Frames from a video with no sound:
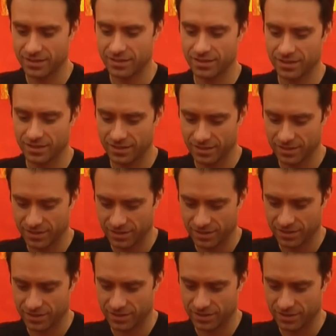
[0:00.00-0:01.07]

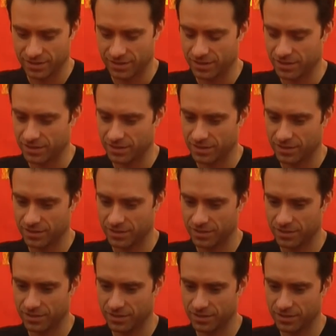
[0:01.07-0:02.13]

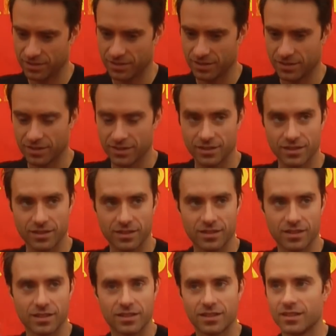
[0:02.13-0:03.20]

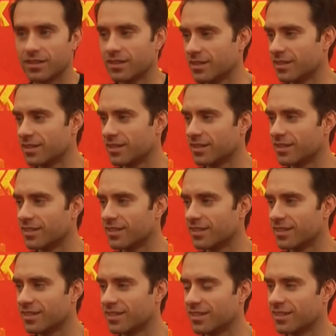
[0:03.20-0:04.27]

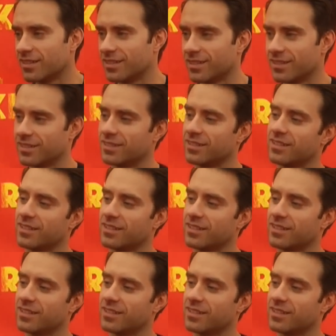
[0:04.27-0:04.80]
(silent)